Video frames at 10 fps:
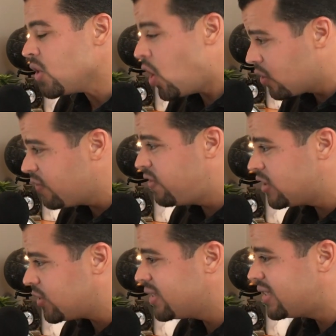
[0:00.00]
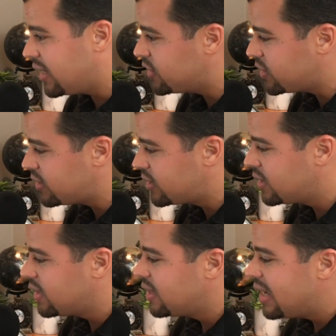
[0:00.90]
artificial intelligence,
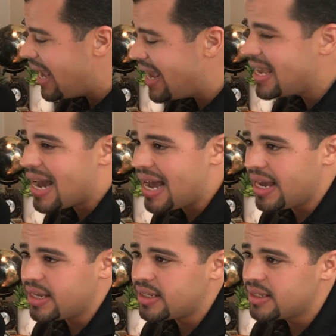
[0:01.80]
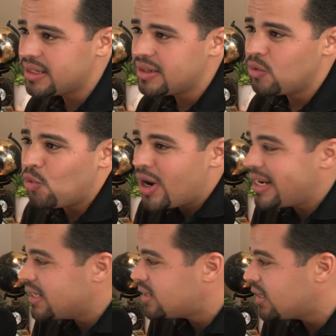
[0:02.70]
AI. What
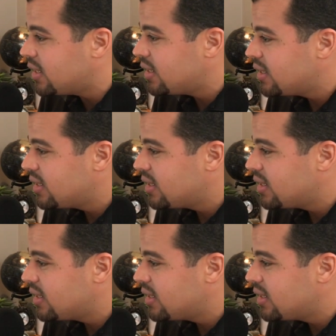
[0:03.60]
is it?